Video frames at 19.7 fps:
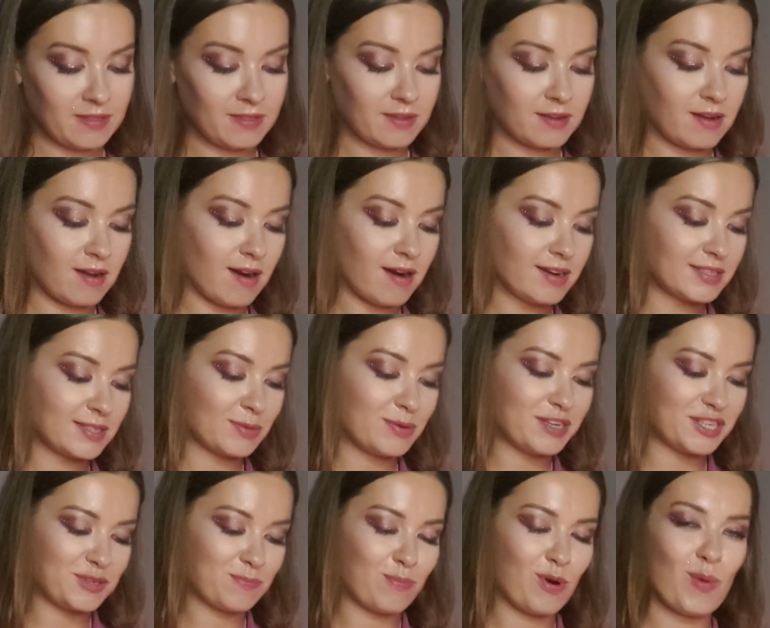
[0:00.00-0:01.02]
The
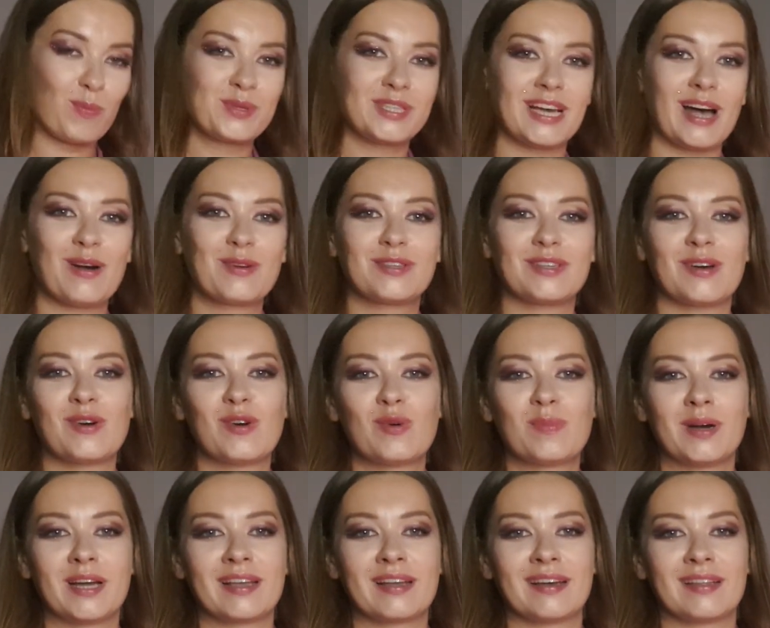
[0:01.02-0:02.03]
cards which popped out,
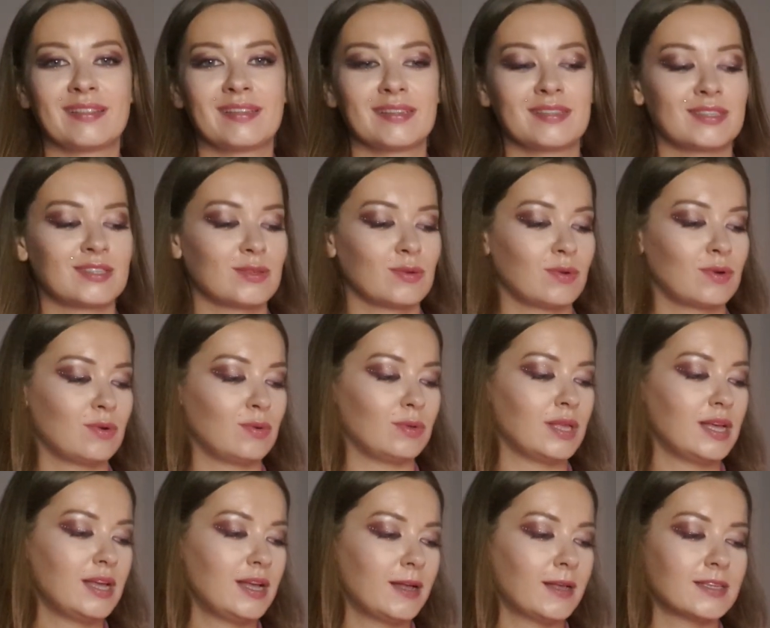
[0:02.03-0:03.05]
oh my god, that's so
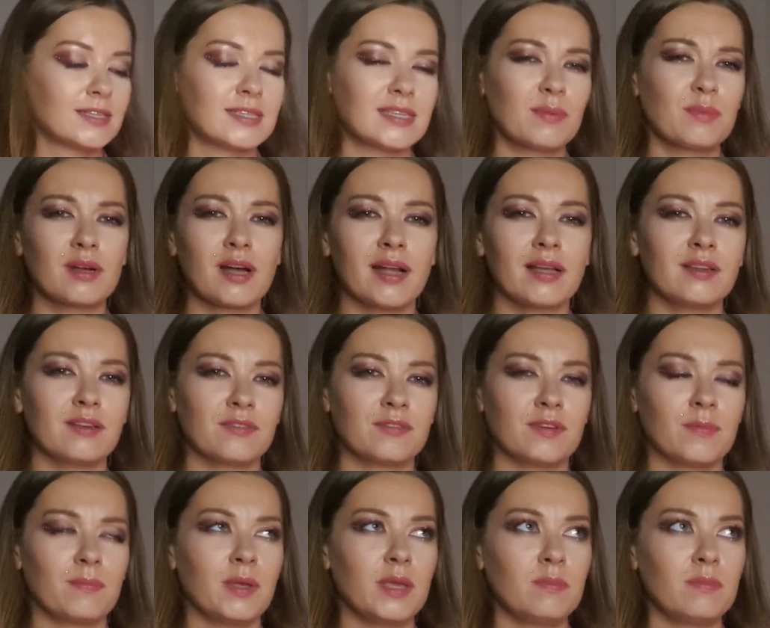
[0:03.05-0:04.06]
cool. Some kind
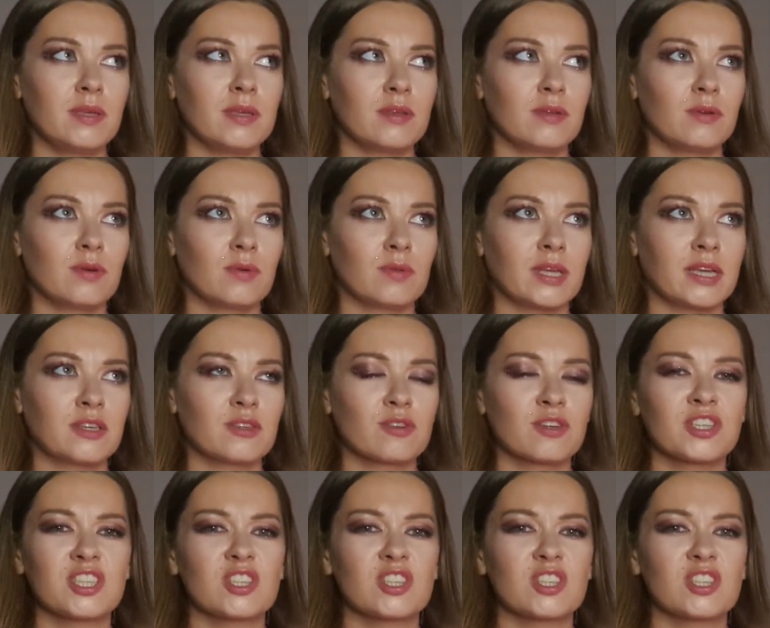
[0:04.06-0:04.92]
of, maybe, you know, like your